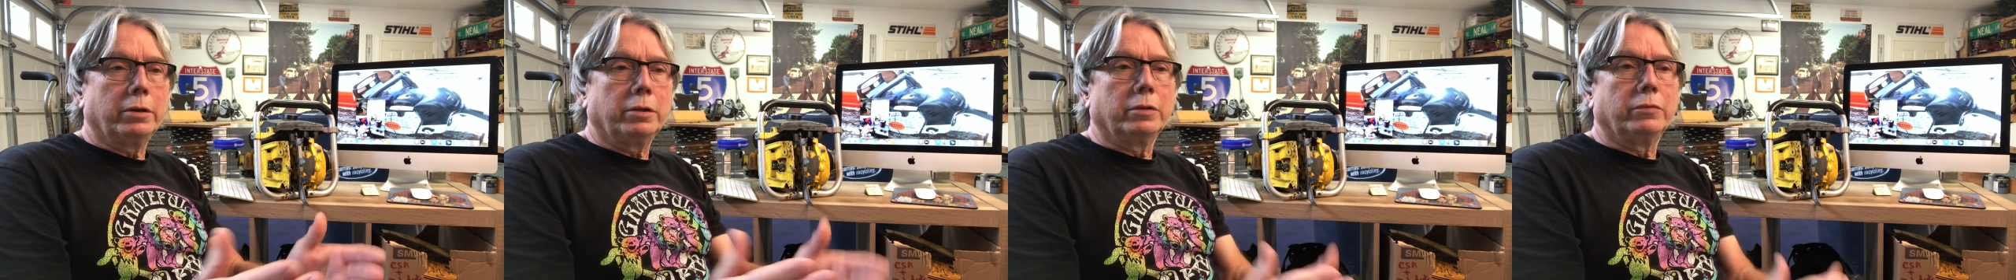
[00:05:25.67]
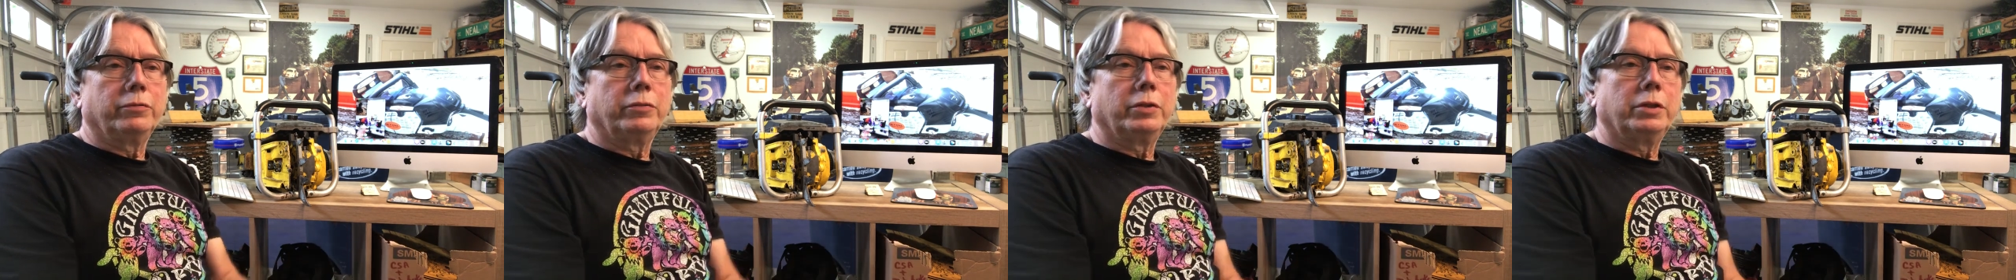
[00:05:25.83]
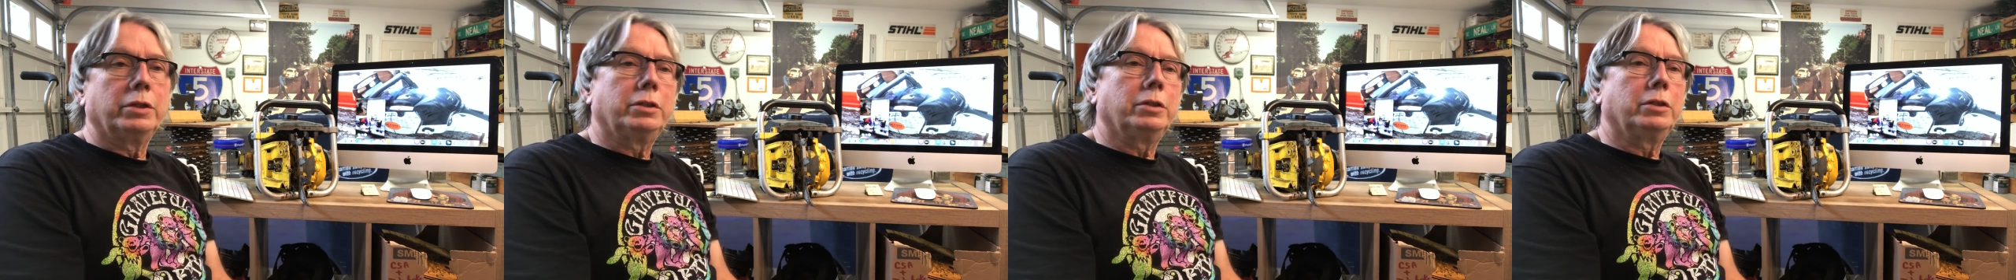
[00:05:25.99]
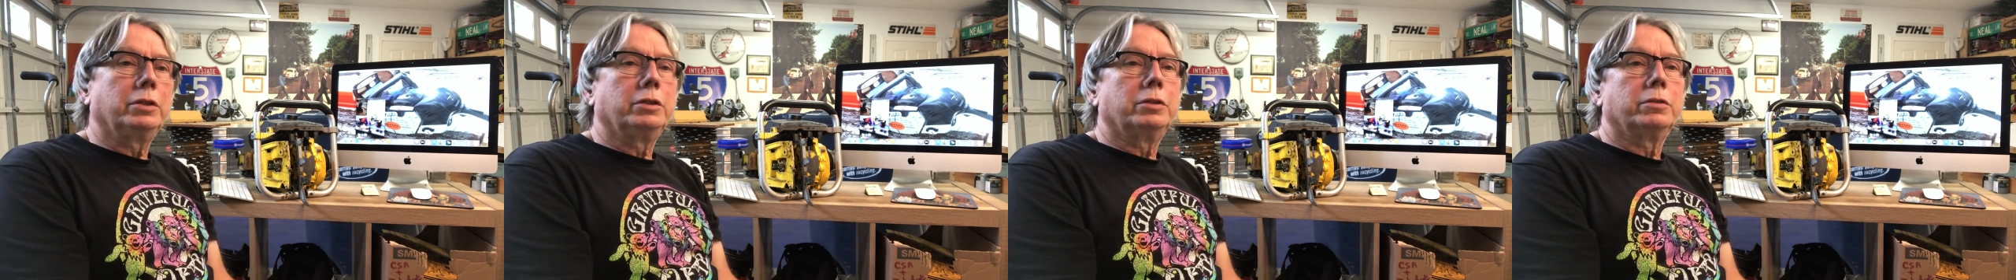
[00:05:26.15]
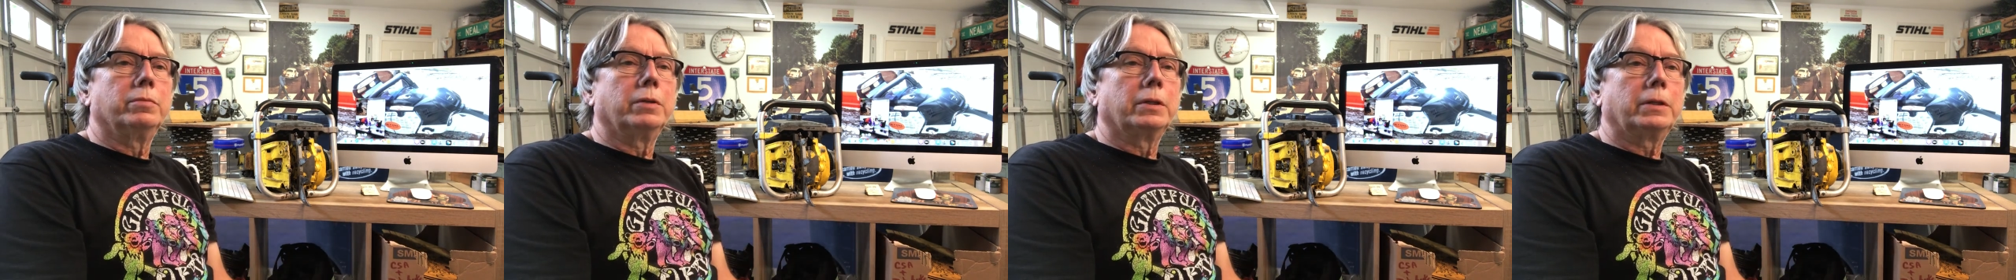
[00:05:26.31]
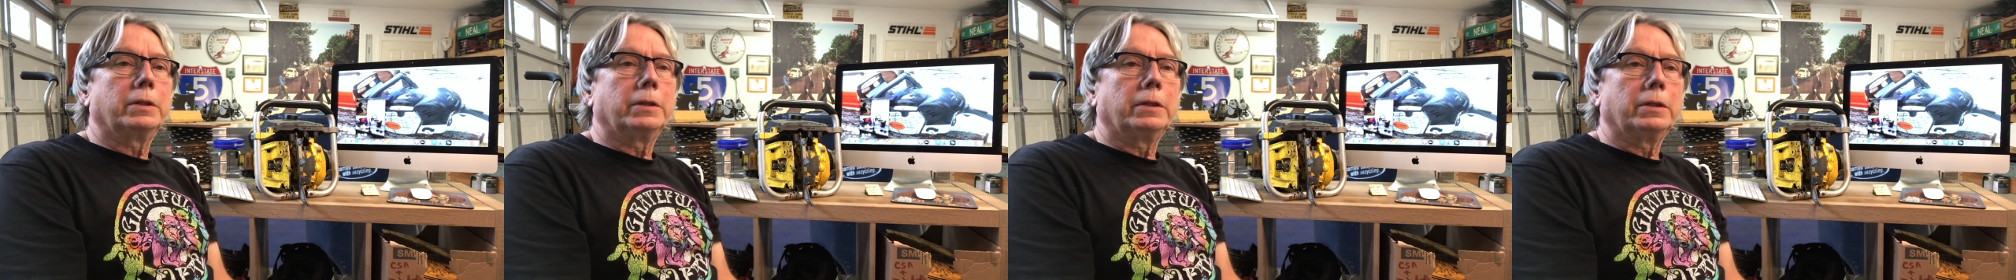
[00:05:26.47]
the vintage
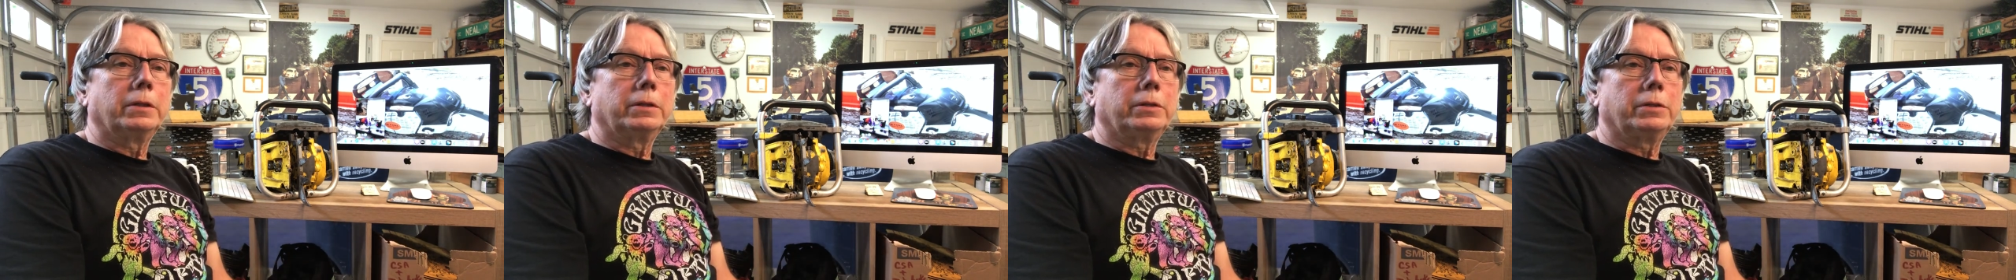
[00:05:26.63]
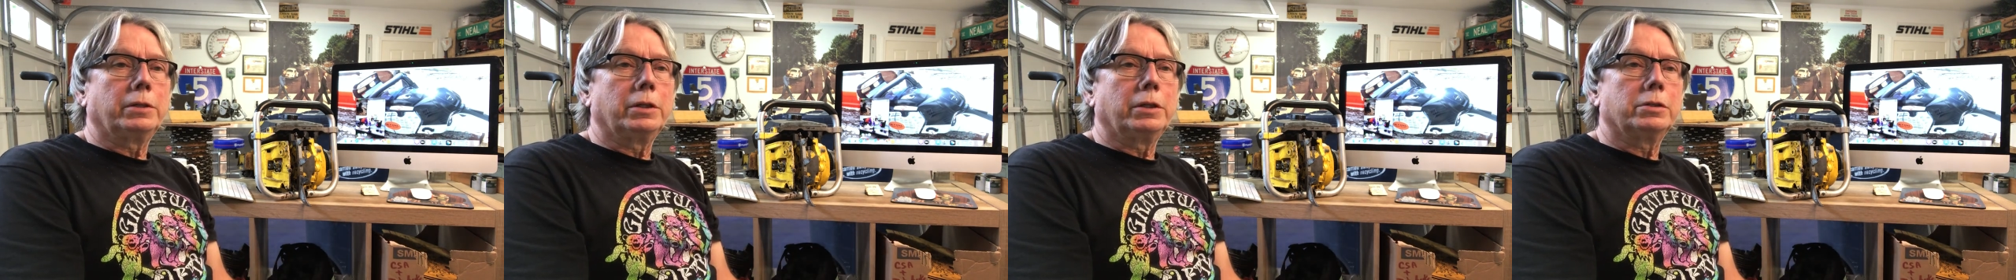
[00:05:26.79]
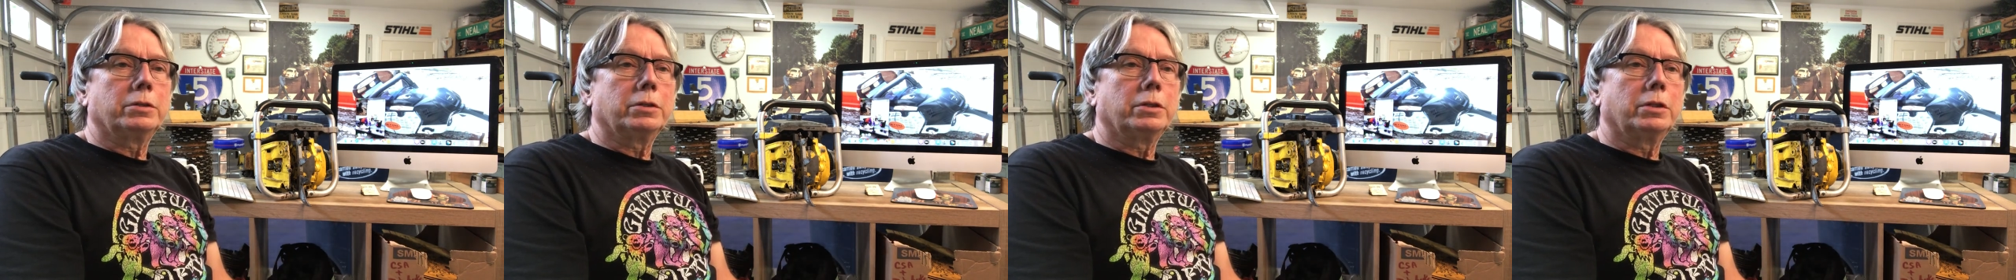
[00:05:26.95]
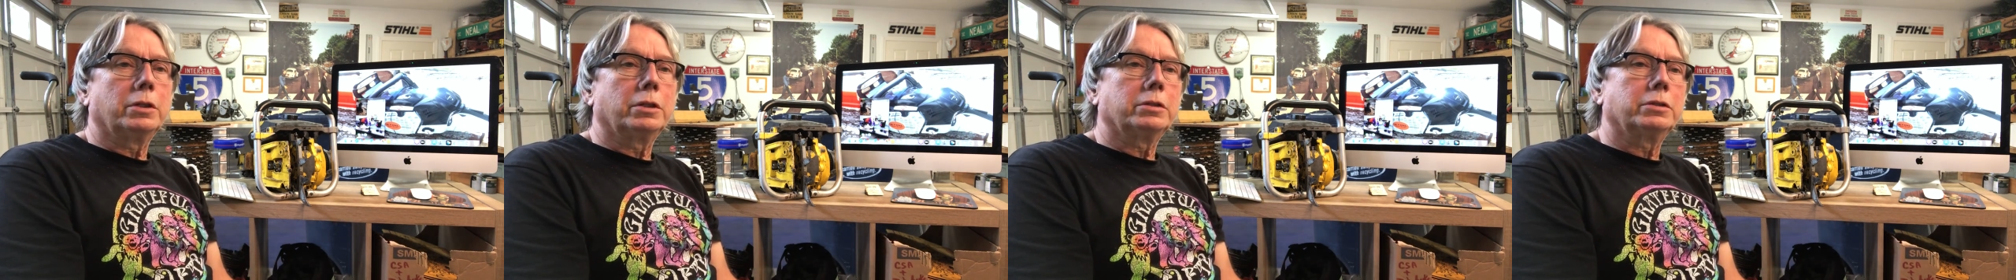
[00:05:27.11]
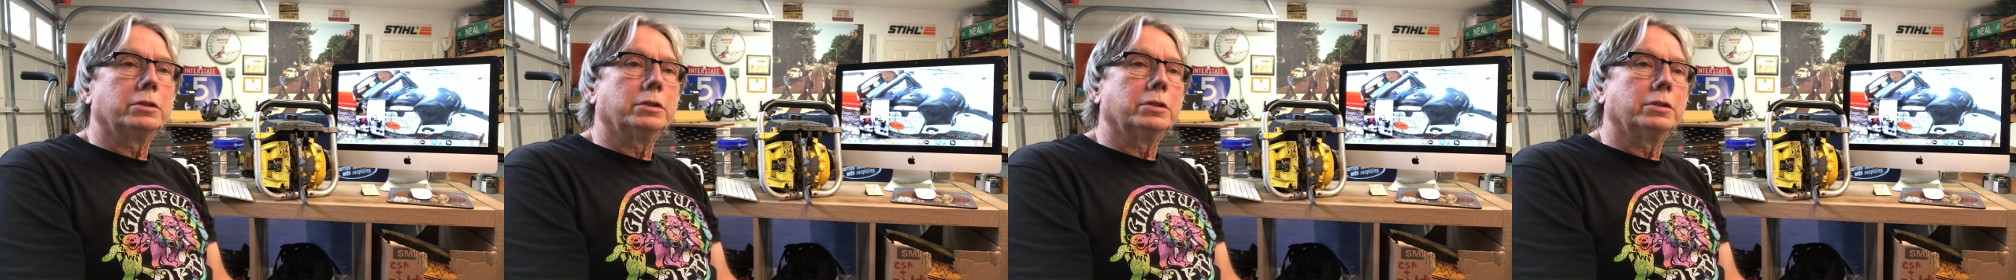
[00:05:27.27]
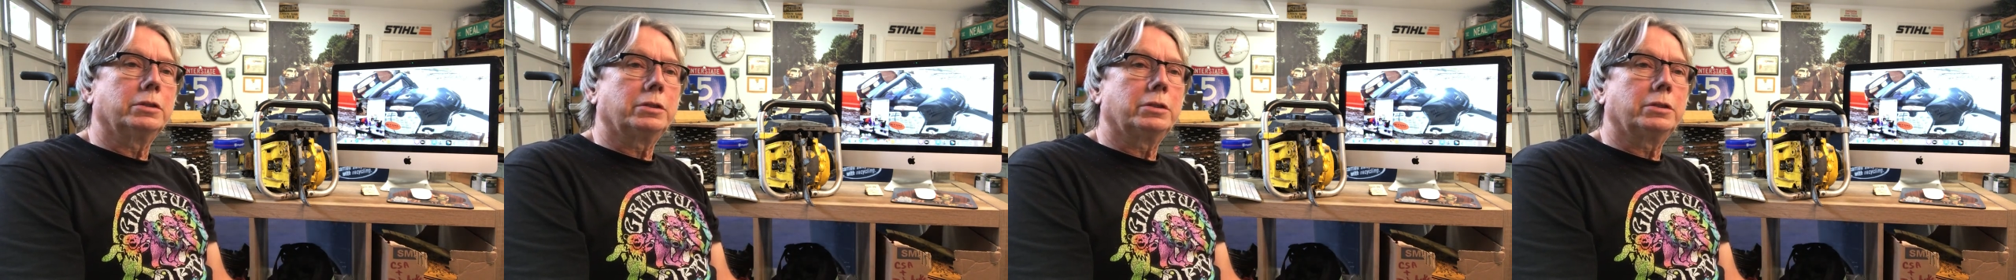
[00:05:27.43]
McCullough chainsaws in